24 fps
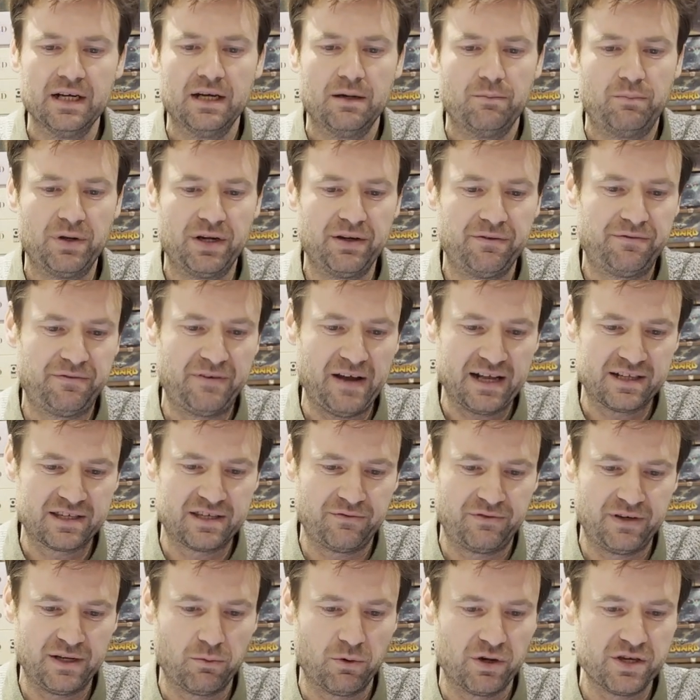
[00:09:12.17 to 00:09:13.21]
but
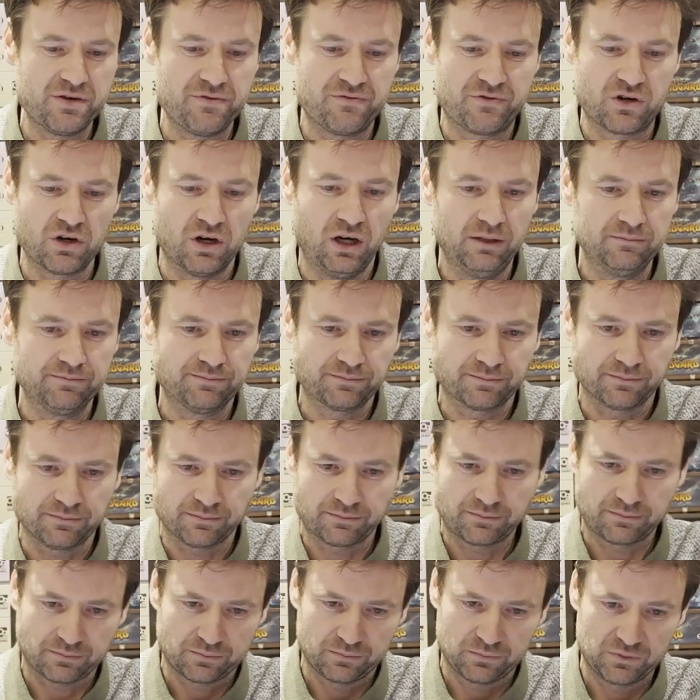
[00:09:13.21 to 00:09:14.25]
effectively what you've got
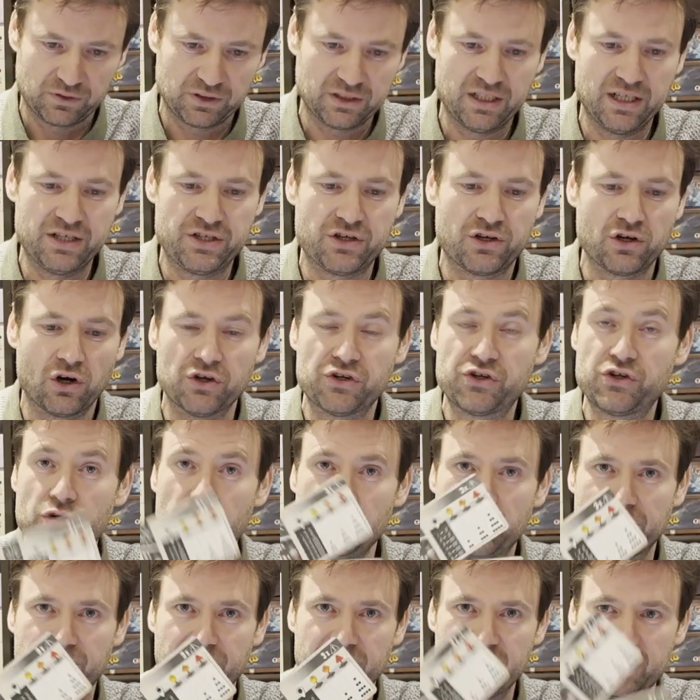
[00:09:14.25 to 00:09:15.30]
is you've got 2
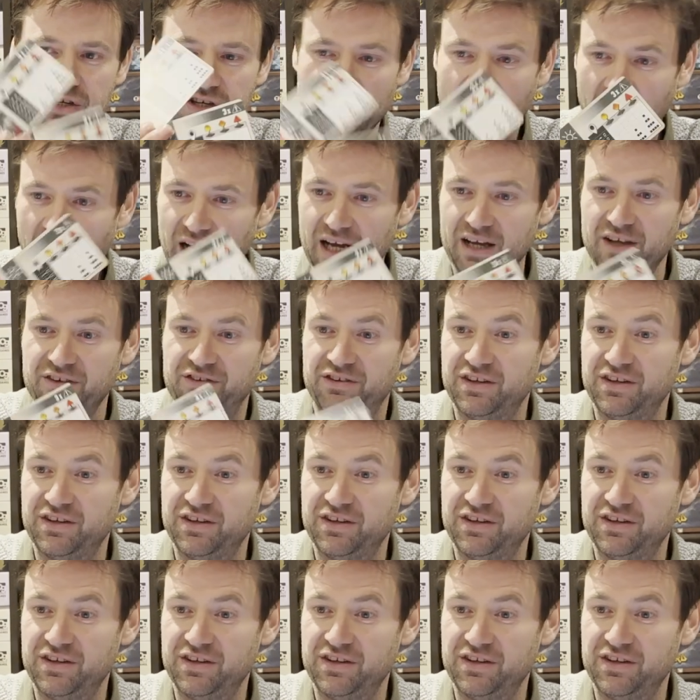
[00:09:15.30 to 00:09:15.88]
different tyres.